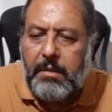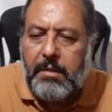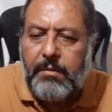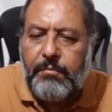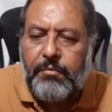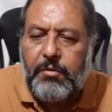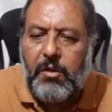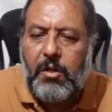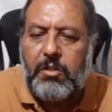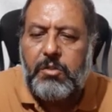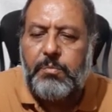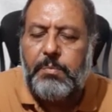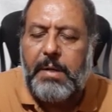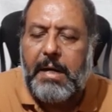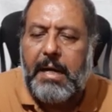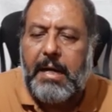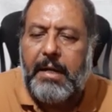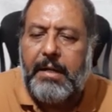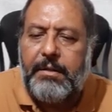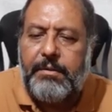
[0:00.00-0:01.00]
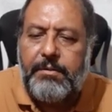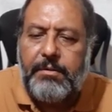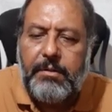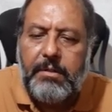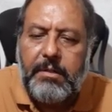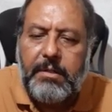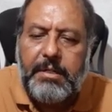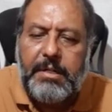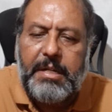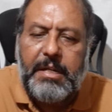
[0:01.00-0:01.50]
frostbite,
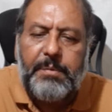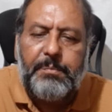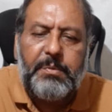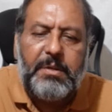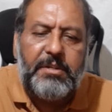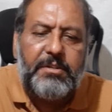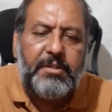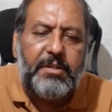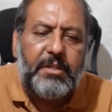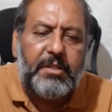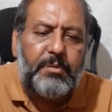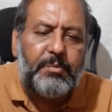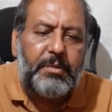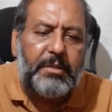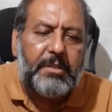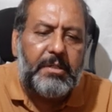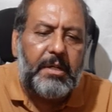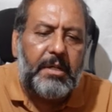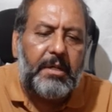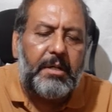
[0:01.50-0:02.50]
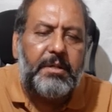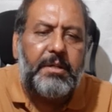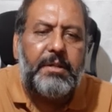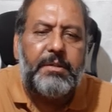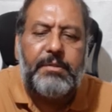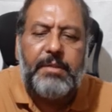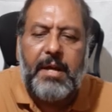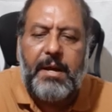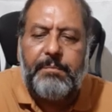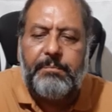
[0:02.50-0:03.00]
deep injuries with dirt
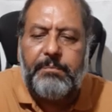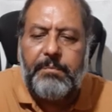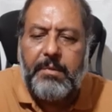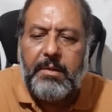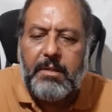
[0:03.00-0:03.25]
in them,